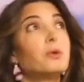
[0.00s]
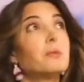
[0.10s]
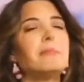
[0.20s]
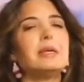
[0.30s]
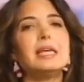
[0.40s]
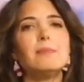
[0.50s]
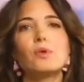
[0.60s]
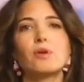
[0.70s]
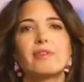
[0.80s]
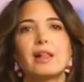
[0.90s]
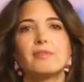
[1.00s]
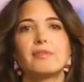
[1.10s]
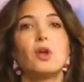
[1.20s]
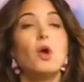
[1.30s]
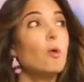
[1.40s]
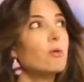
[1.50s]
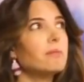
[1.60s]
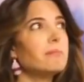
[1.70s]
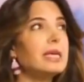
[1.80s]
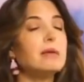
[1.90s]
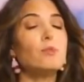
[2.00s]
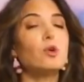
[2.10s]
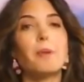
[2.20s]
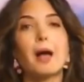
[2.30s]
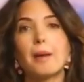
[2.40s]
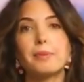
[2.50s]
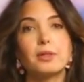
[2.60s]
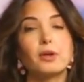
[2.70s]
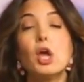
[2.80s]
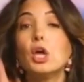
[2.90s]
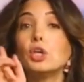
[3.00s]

Or me more relevant? Or me more popular?